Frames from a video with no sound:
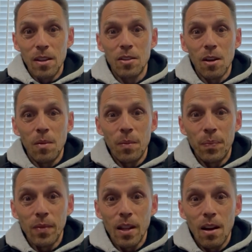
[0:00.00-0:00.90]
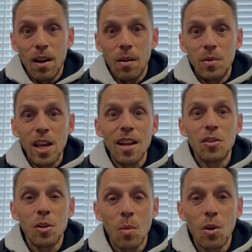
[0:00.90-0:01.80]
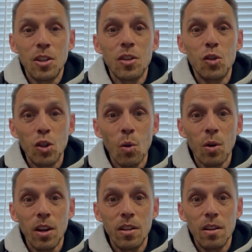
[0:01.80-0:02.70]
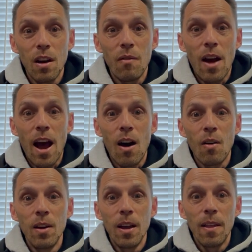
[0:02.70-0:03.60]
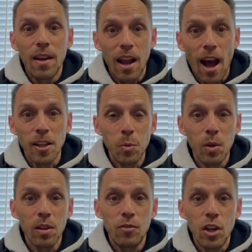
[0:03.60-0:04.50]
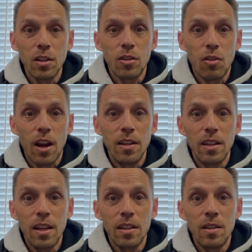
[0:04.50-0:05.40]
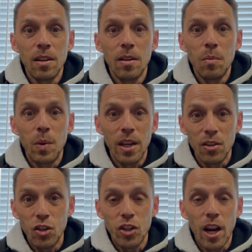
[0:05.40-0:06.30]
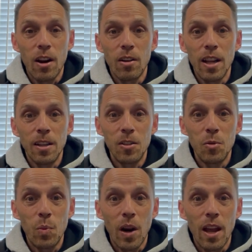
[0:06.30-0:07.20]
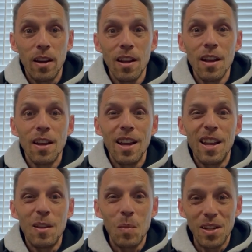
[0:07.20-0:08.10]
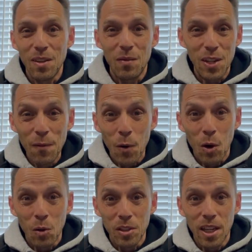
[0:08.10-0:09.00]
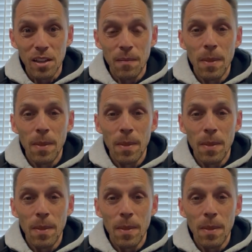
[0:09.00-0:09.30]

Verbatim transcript: some um, testimonies and stories of how the gospel of Jesus Christ is being shared and spread in the midst of difficulty.